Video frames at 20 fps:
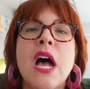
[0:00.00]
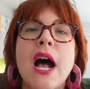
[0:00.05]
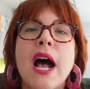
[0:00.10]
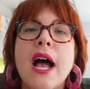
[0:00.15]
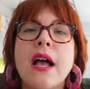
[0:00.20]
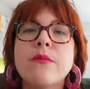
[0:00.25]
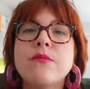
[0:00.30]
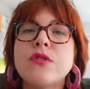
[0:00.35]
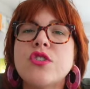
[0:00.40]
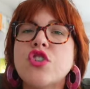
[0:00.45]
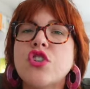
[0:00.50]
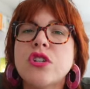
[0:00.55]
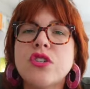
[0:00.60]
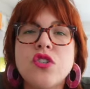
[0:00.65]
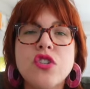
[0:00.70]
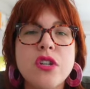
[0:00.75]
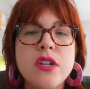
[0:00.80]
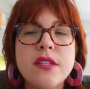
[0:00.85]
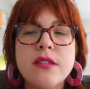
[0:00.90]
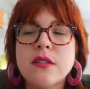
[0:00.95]
um, she's
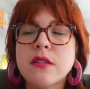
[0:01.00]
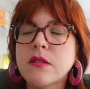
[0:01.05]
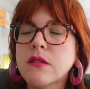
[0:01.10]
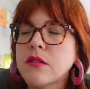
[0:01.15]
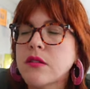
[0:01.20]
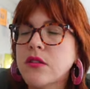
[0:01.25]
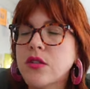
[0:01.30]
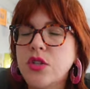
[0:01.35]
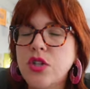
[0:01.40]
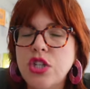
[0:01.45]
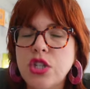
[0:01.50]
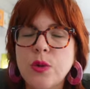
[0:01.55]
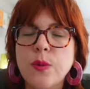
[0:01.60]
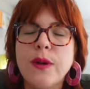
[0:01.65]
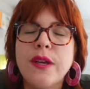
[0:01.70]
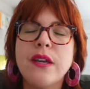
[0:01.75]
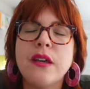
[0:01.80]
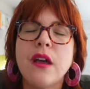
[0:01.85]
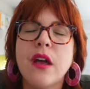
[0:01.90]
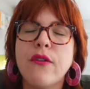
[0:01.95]
just
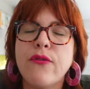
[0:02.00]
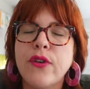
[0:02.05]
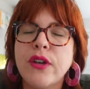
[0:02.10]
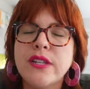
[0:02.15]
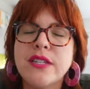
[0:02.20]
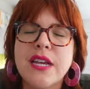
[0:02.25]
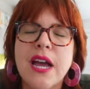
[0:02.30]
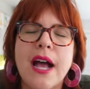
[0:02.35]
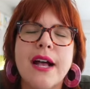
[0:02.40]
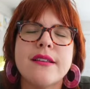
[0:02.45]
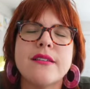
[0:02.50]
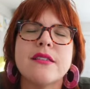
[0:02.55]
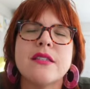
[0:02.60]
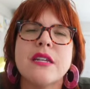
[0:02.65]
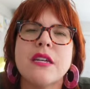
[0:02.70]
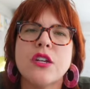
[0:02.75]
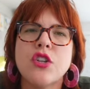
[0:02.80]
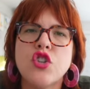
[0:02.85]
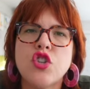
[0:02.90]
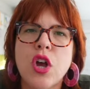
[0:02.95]
doing a
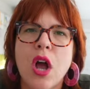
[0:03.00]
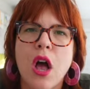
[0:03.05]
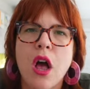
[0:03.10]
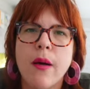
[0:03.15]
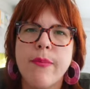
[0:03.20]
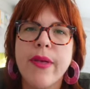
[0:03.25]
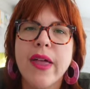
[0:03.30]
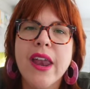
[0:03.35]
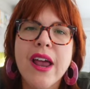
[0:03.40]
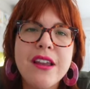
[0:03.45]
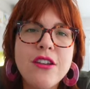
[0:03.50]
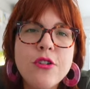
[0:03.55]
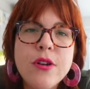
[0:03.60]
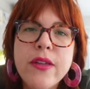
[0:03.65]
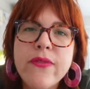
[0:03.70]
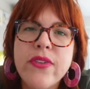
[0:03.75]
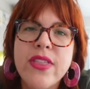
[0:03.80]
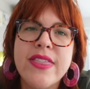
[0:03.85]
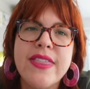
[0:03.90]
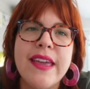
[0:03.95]
fantastic job. And I don't
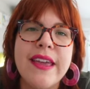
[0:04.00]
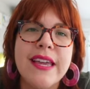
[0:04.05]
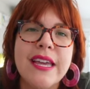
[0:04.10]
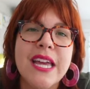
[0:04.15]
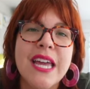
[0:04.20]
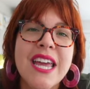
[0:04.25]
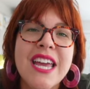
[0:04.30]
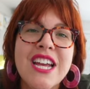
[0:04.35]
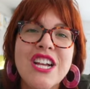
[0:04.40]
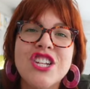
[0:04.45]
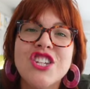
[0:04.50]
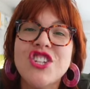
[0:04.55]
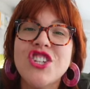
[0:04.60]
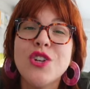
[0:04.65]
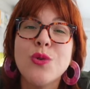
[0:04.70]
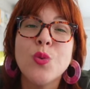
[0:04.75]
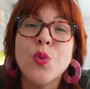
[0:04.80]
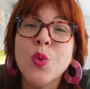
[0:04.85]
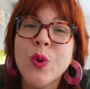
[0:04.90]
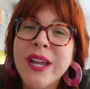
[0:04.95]
even think
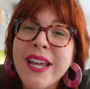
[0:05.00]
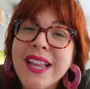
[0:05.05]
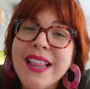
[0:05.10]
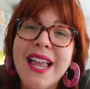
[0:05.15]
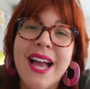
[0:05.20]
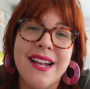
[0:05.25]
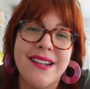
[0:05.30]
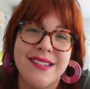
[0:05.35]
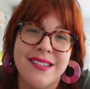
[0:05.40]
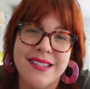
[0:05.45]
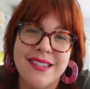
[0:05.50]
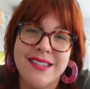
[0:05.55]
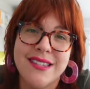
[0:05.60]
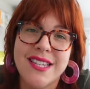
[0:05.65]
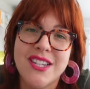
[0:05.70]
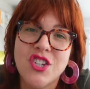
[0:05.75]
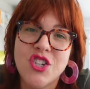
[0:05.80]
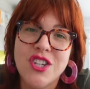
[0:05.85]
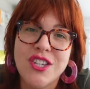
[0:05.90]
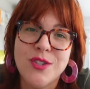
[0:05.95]
she realizes
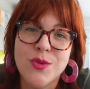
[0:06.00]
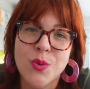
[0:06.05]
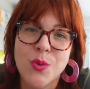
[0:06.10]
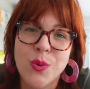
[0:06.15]
that she's